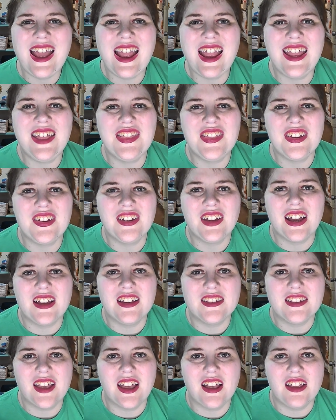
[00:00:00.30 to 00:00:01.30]
there guys,
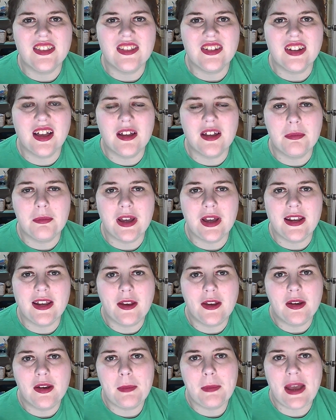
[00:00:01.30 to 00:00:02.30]
gals,
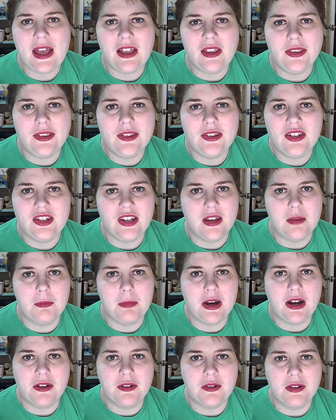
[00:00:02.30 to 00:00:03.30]
non-binary pals, GM
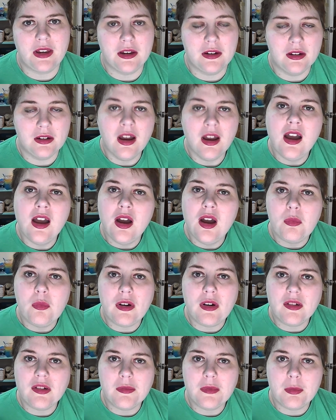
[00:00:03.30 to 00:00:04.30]
Potter here.
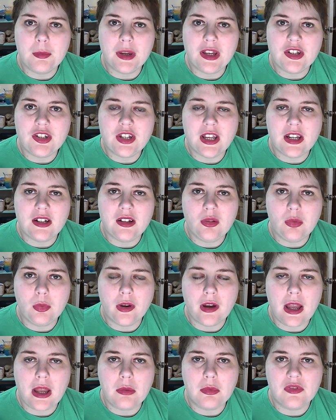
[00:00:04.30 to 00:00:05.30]
Welcome to my channel where
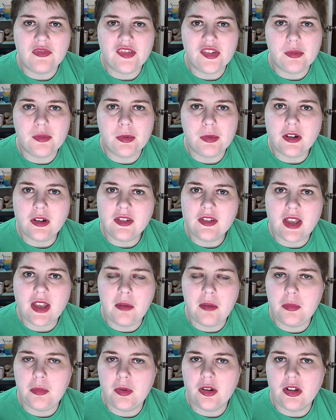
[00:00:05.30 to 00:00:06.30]
I review books
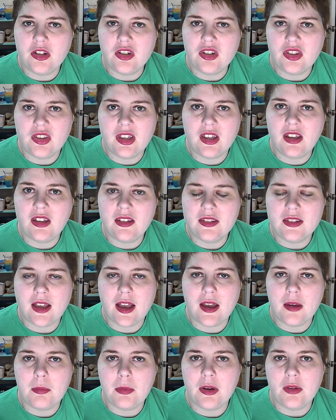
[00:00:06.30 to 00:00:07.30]
and bookish things.
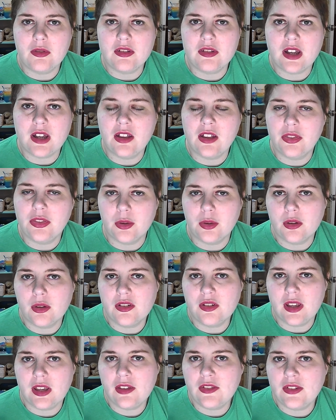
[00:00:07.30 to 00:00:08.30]
I post on
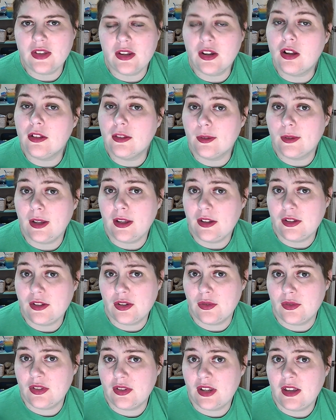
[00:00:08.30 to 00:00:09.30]
Thursdays and alternate
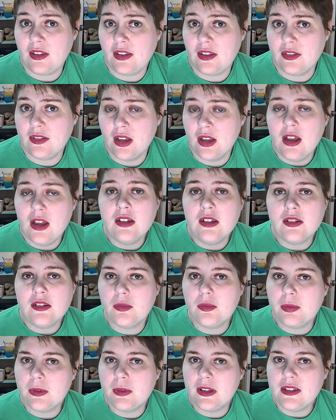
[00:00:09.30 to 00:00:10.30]
Tuesdays. So
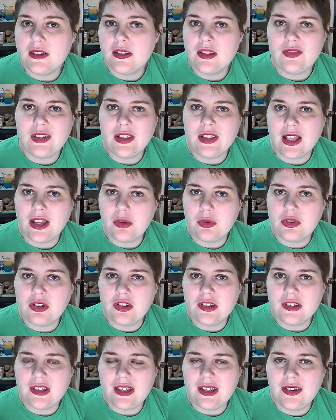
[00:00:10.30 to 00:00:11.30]
please, if you like what you
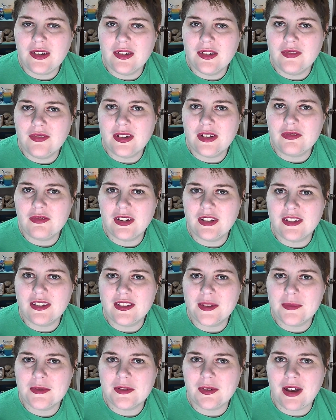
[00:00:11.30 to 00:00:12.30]
see, feel free to
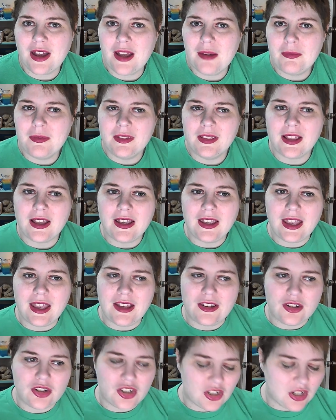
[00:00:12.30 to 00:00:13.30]
subscribe, like, and
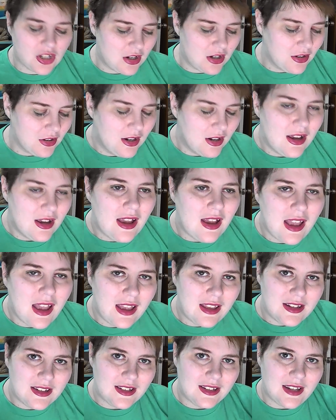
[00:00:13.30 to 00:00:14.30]
share.
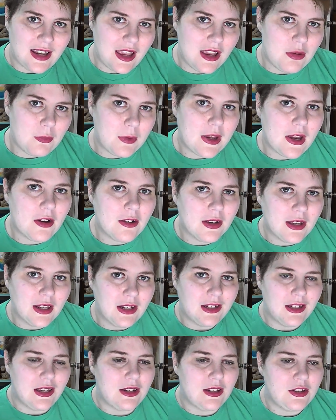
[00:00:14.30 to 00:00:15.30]
And today we are getting
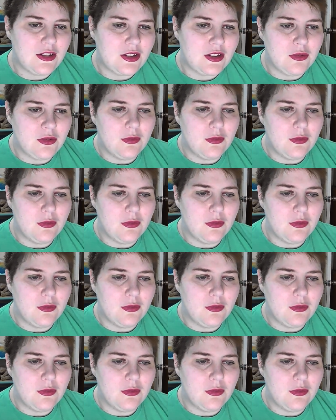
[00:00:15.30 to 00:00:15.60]
into